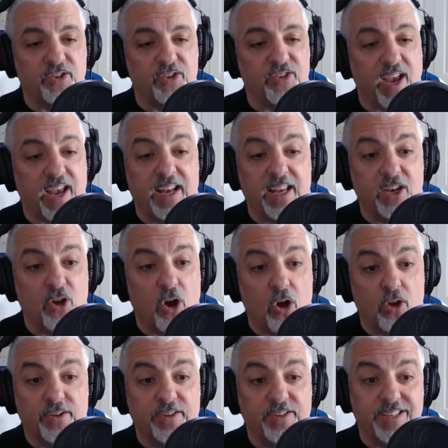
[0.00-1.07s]
Is Andy
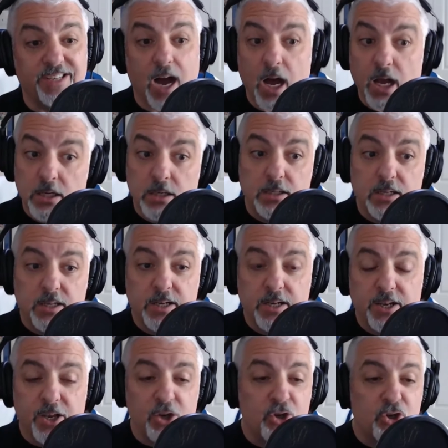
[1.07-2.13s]
Dalton done
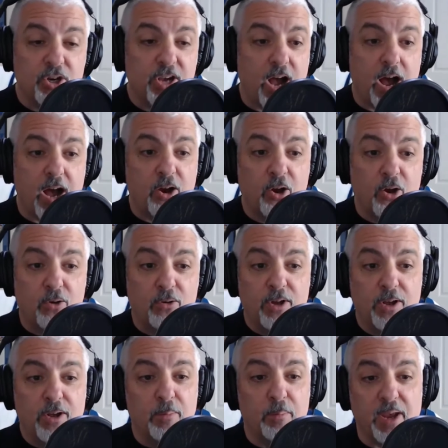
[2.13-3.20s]
in Chicago
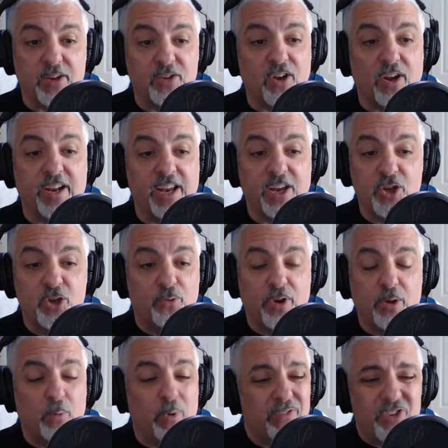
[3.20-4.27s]
based on an
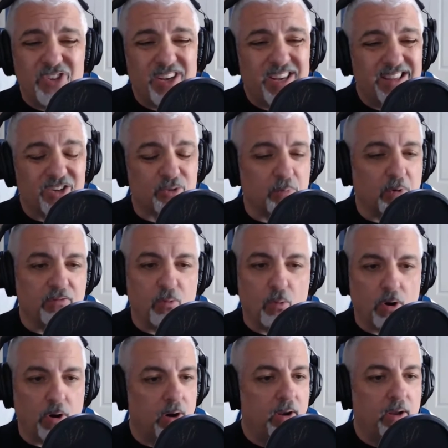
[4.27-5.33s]
injury? We've seen this
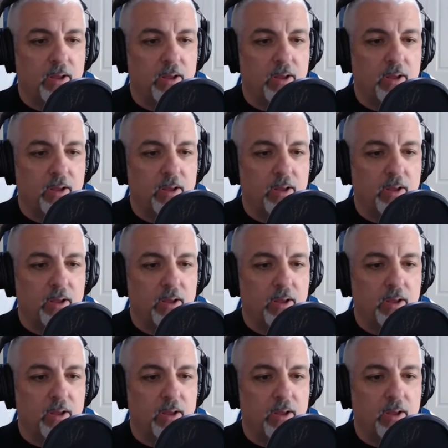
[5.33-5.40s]
before